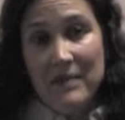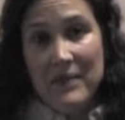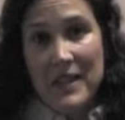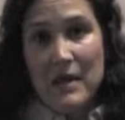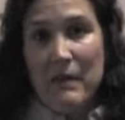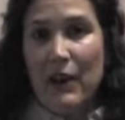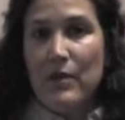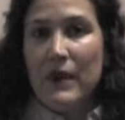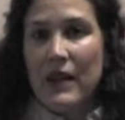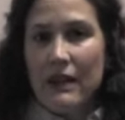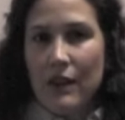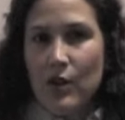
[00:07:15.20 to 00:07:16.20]
The amount of
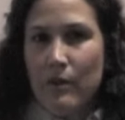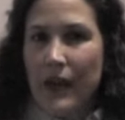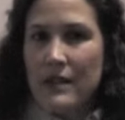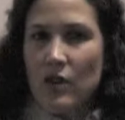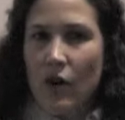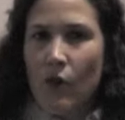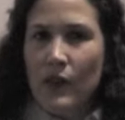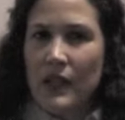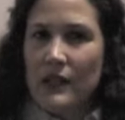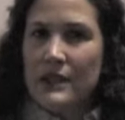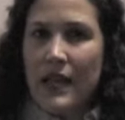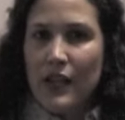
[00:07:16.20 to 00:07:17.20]
money that you make is only
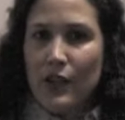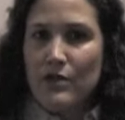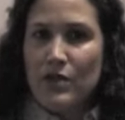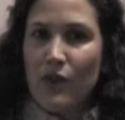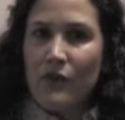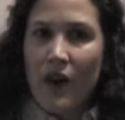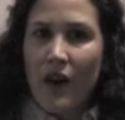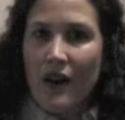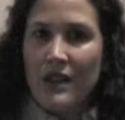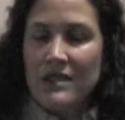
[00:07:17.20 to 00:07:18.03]
going to take you so far.